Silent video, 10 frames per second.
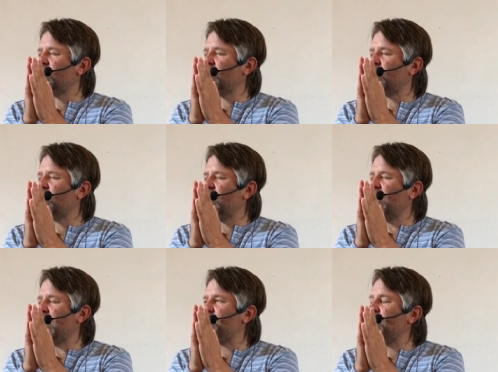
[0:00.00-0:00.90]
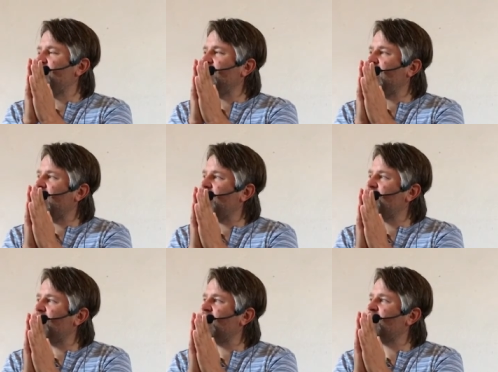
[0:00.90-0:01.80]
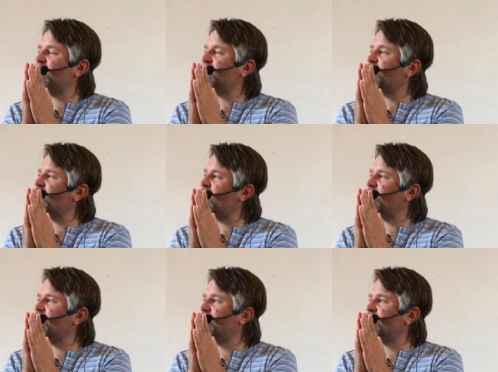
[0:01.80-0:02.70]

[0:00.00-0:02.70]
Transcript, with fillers: you know, let me be an embodiment for God.